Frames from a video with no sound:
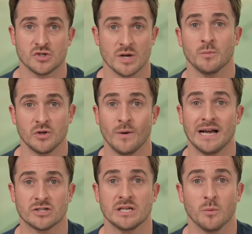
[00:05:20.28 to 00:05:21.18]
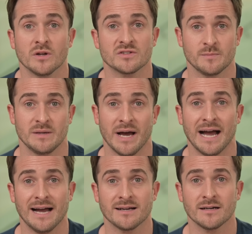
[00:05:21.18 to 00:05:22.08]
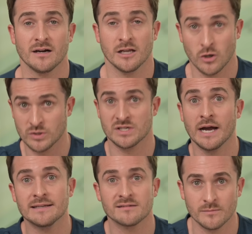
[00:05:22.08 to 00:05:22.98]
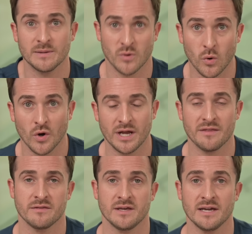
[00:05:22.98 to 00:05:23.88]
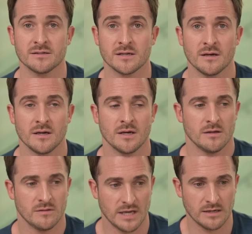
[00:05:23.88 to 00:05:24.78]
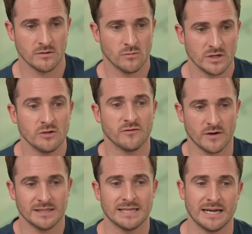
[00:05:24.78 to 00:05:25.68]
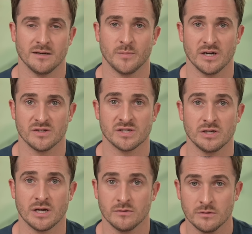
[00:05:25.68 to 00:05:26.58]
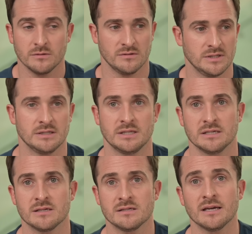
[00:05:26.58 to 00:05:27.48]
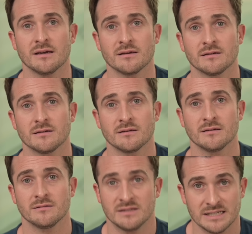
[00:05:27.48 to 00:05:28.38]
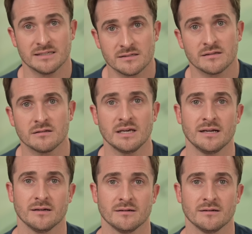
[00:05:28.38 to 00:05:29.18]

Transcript: someone who actually wants me back alongside some important other things, then when you find that in a person, you go, this is it. This is the thing.